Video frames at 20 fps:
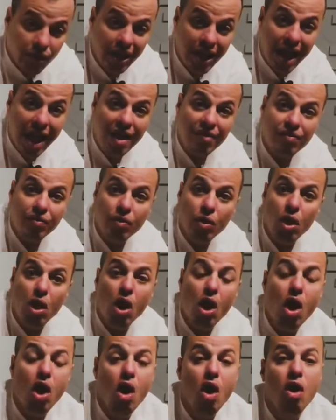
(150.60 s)
have your
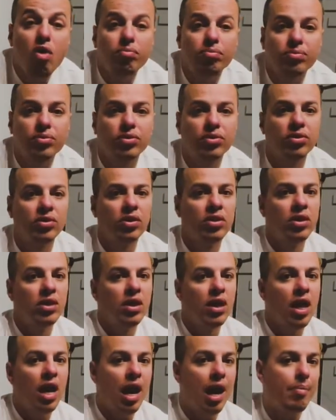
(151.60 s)
arms
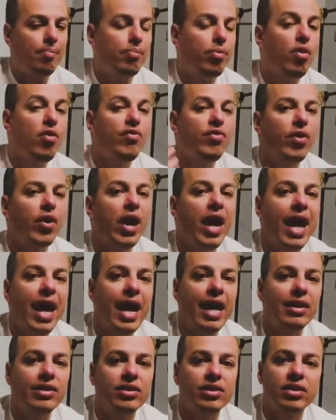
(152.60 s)
above your
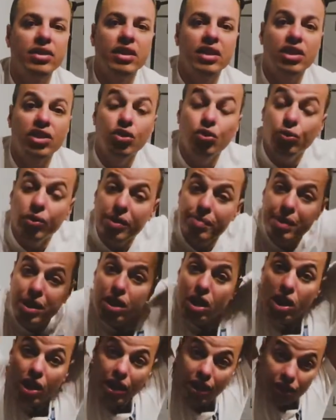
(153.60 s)
head,
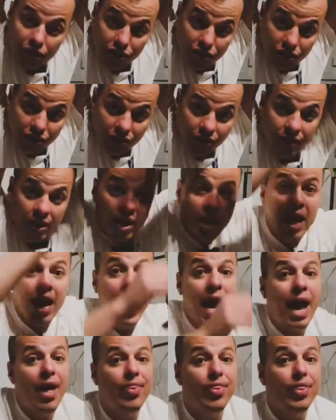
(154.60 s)
streamlined,
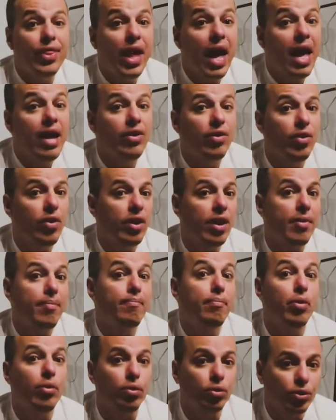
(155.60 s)
and then you're gonna
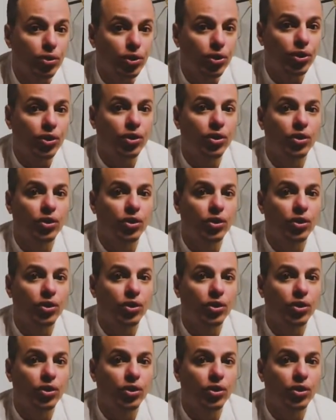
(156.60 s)
push.